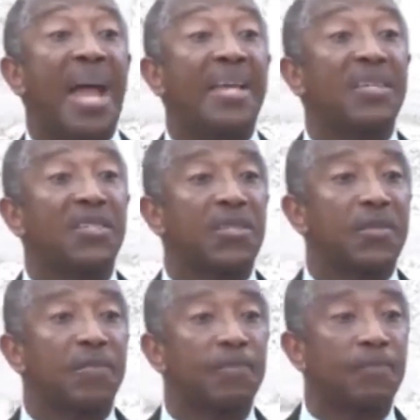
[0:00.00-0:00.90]

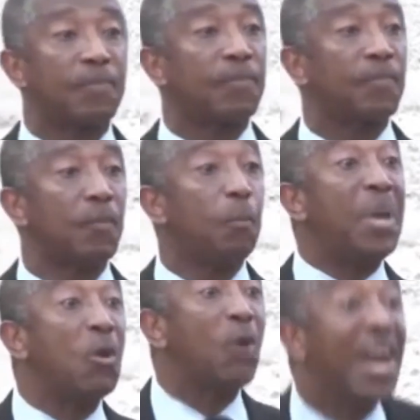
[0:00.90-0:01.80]
banks.
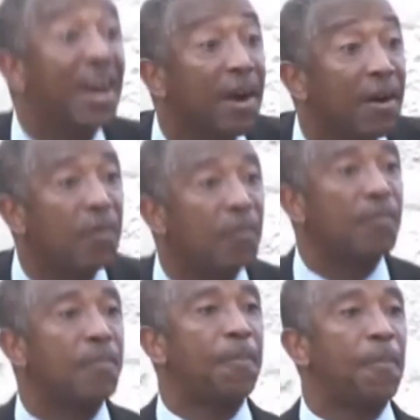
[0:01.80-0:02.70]

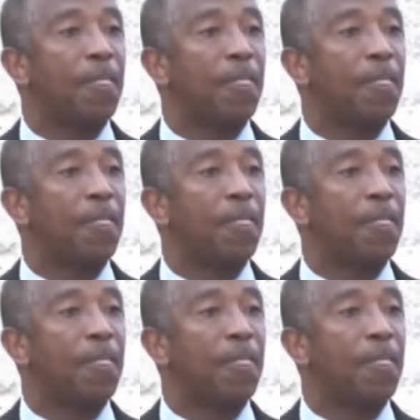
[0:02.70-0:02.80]
Beware!